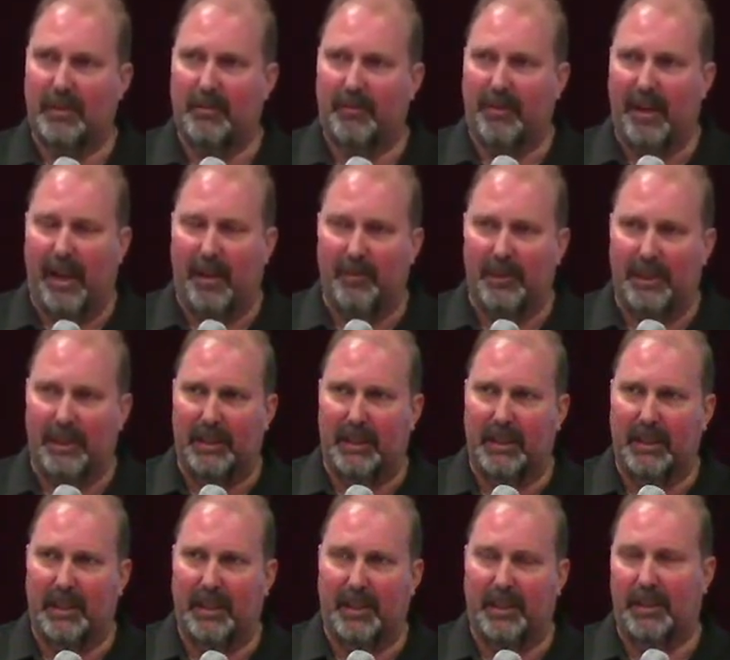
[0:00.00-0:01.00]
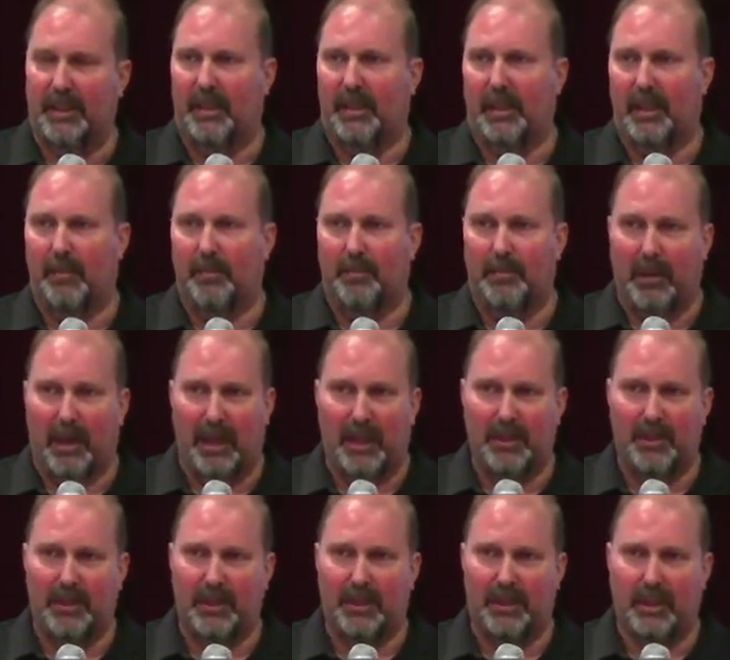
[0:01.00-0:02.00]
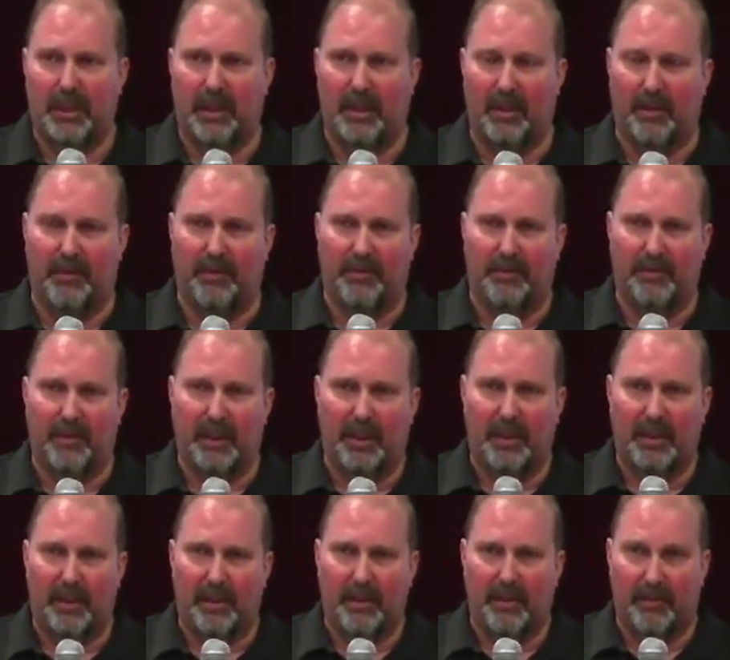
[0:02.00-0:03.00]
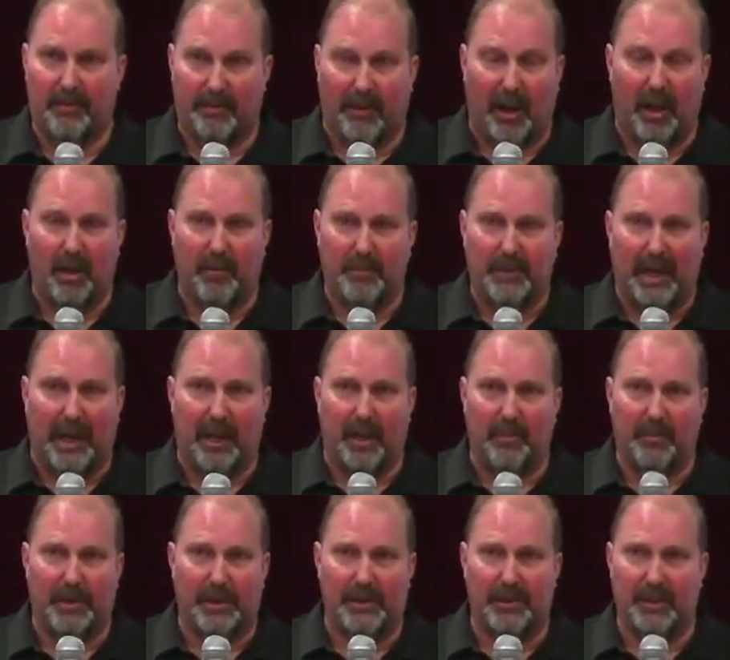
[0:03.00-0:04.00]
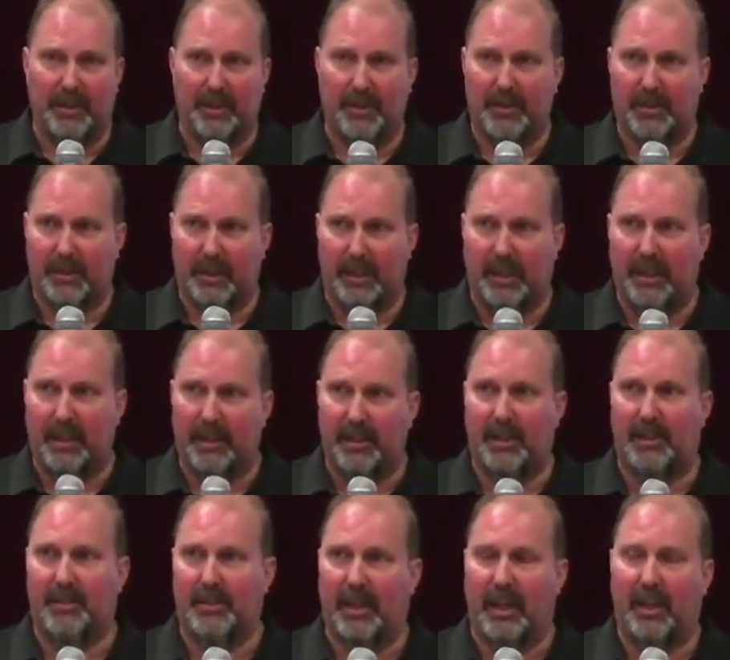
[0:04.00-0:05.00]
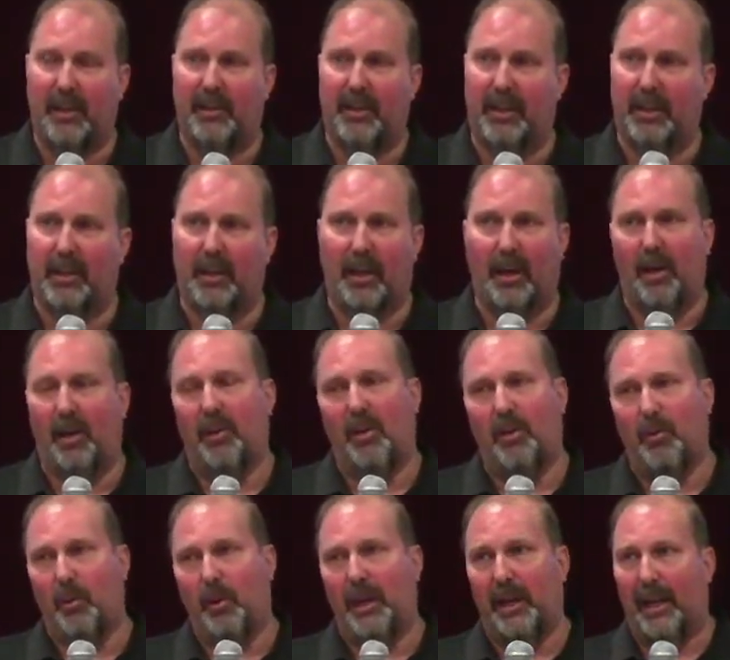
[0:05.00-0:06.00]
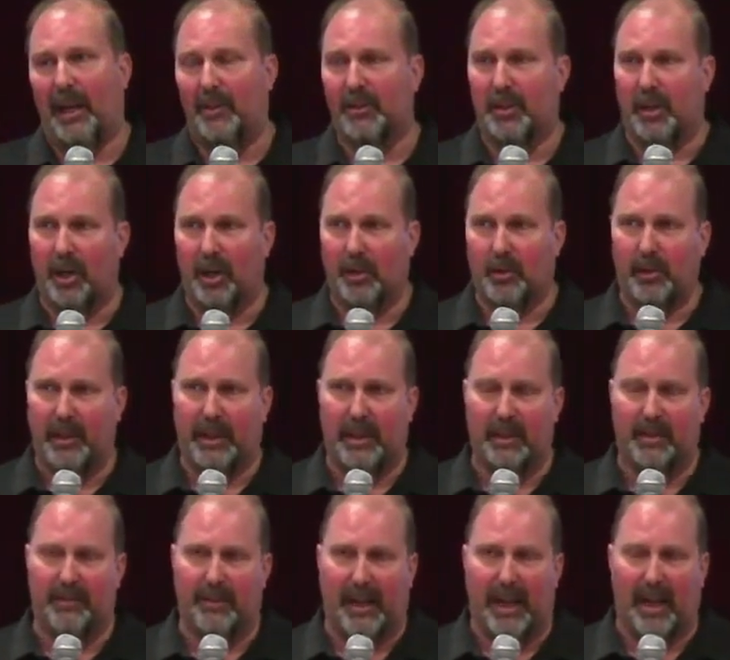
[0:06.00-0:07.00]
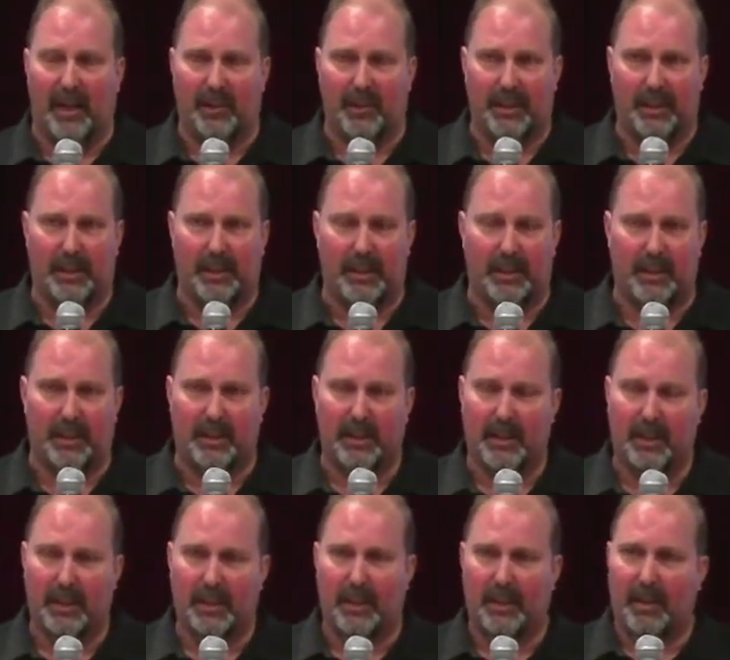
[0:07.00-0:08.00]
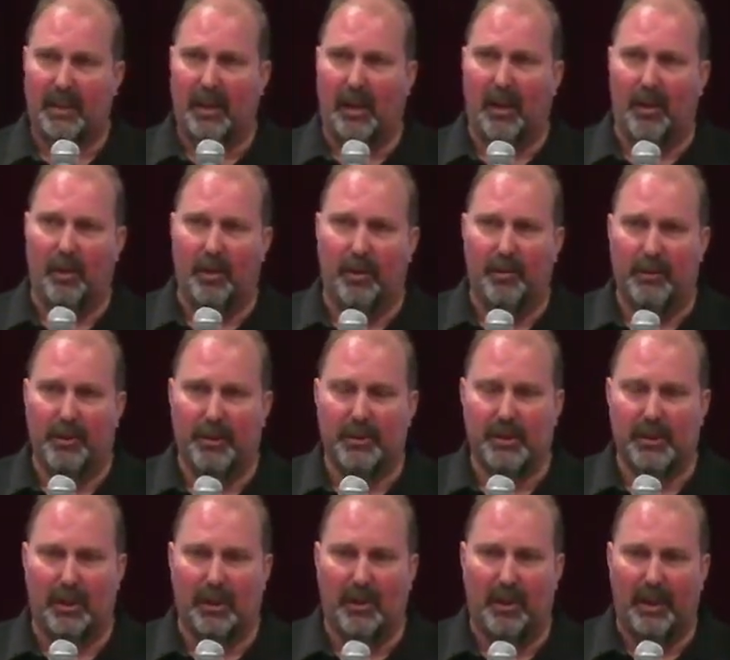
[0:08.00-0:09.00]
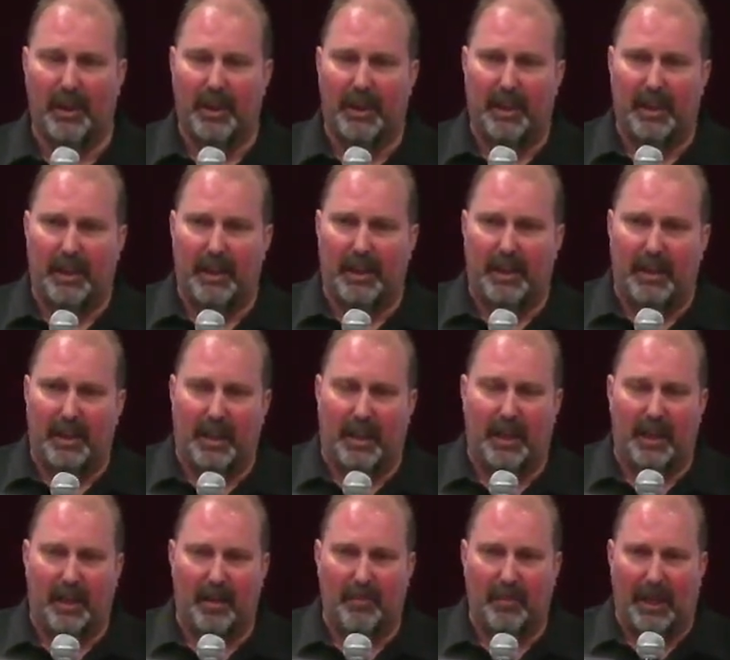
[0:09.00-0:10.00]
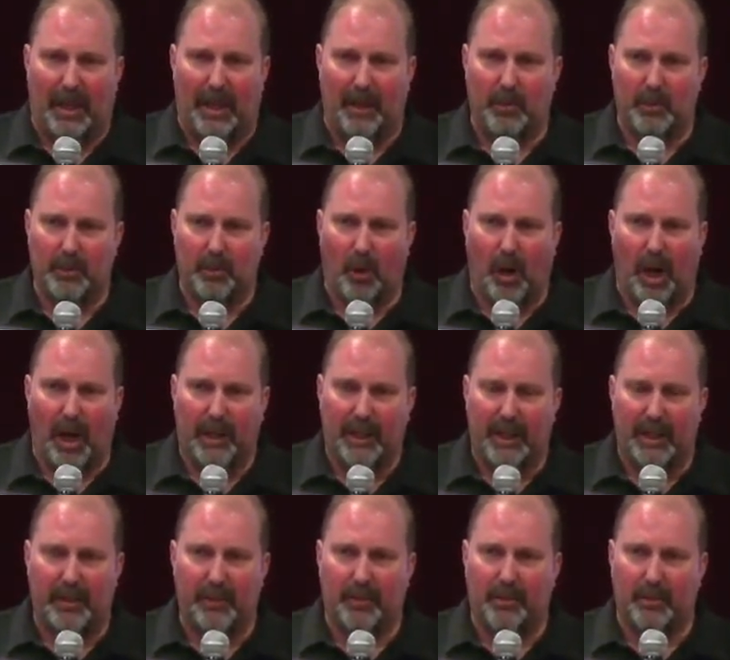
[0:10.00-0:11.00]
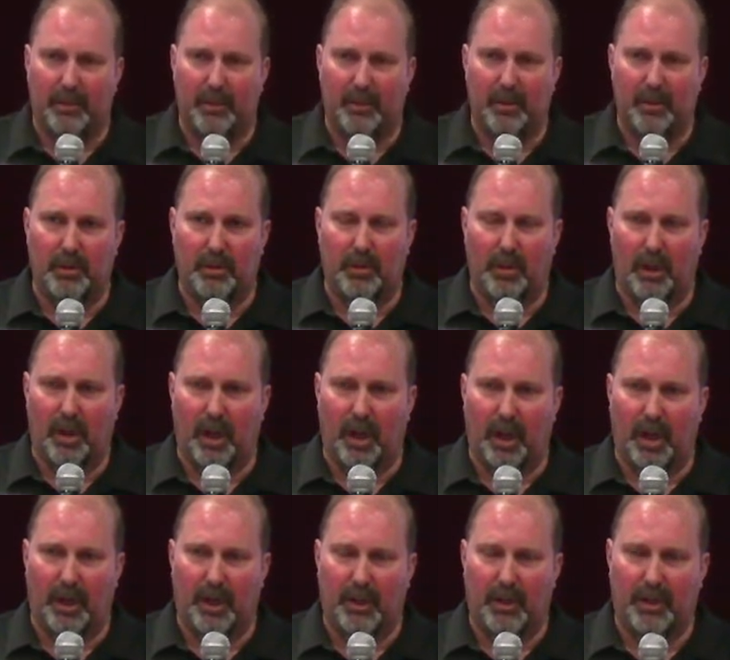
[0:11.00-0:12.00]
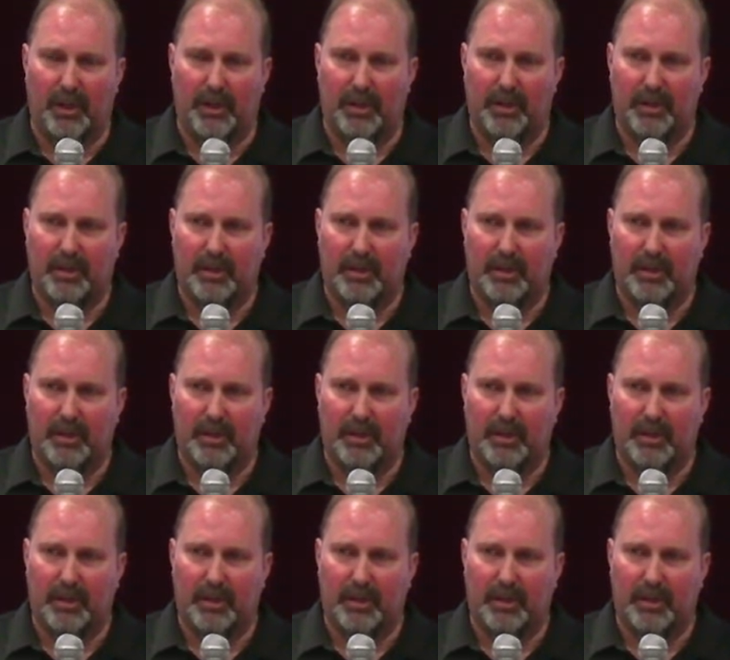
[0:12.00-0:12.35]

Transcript: family did a bunch of farm tire business in this area, all the way out to Harquahala Valley and all over. So um, I was walking through our